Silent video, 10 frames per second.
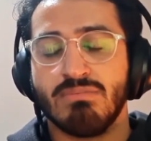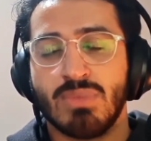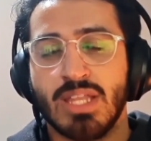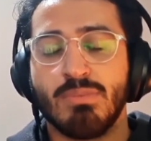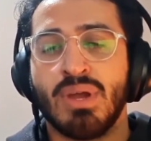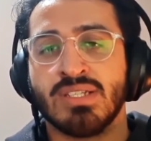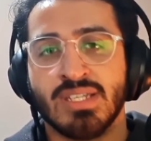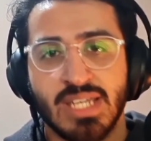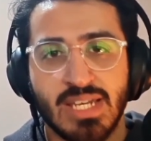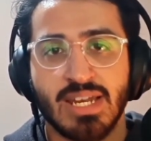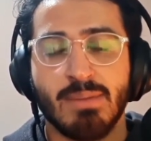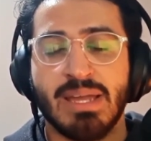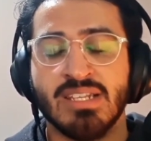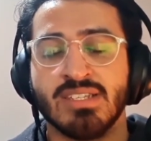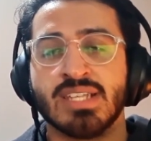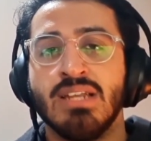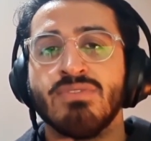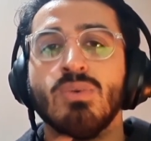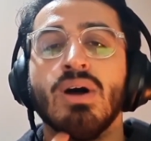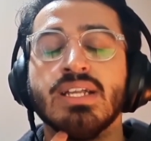at the price I did and I managed to sell it for
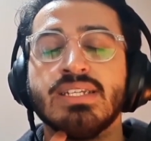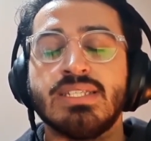what I